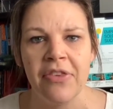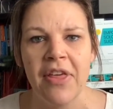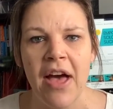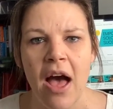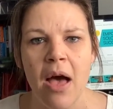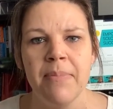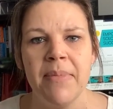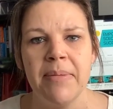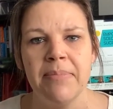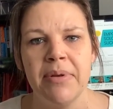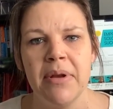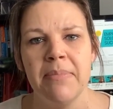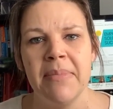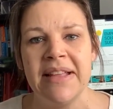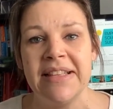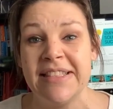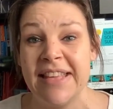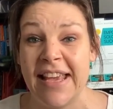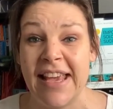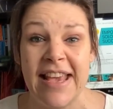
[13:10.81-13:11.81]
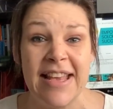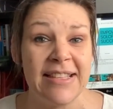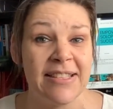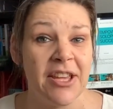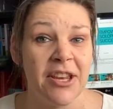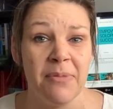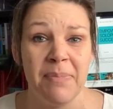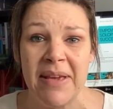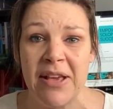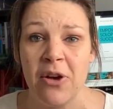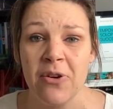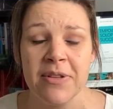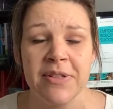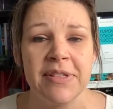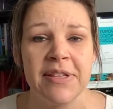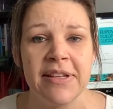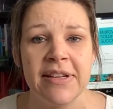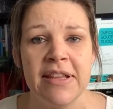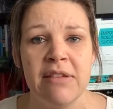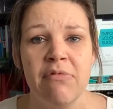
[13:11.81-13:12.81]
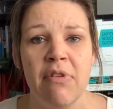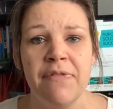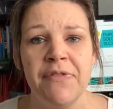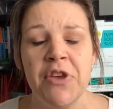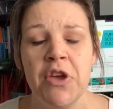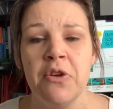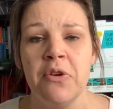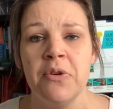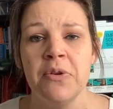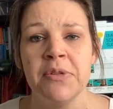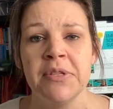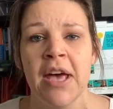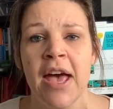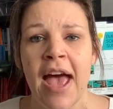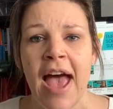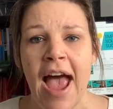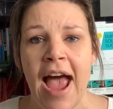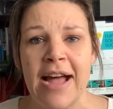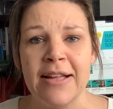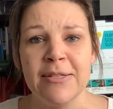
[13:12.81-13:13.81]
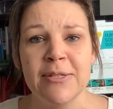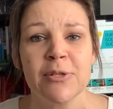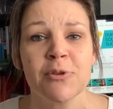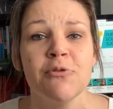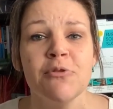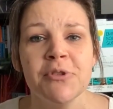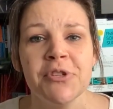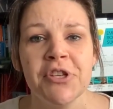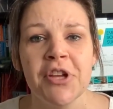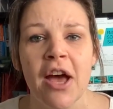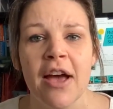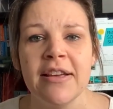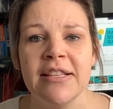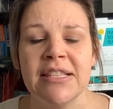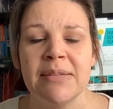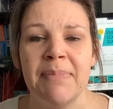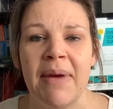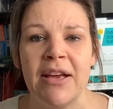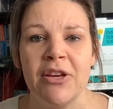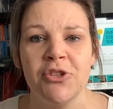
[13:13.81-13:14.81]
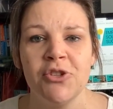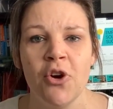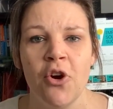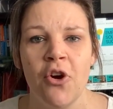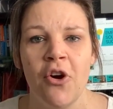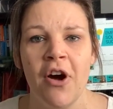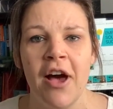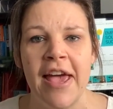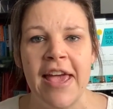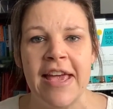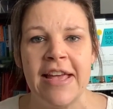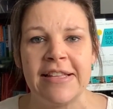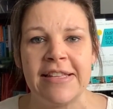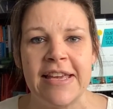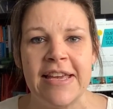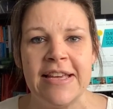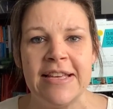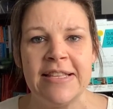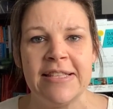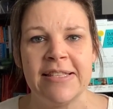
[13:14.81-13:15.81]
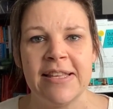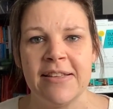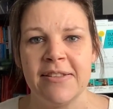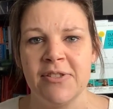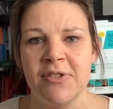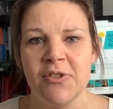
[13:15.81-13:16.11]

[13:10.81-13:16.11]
that I'm implementing, is going to be constantly reviewed and scrutinized to make sure it is